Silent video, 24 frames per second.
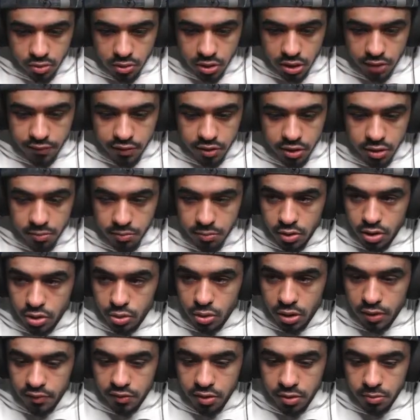we have 10 minutes,
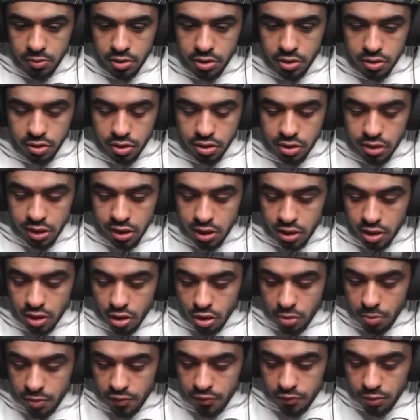we have 10 minutes. It's gonna
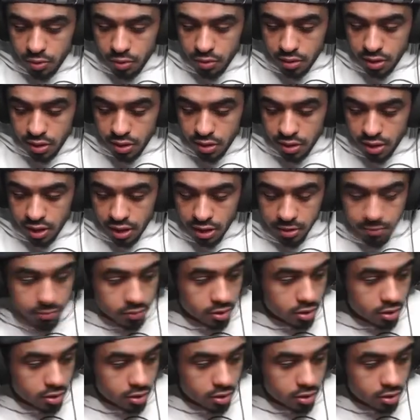go before the time.